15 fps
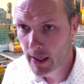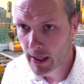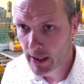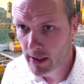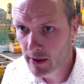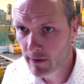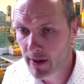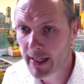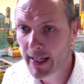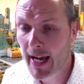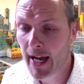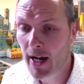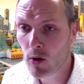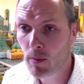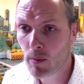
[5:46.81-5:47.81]
to really
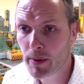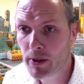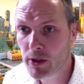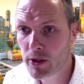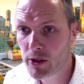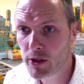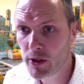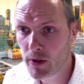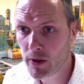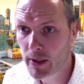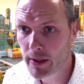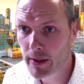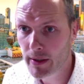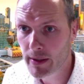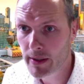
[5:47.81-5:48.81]
help
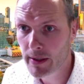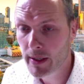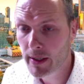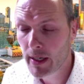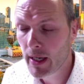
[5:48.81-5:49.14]
students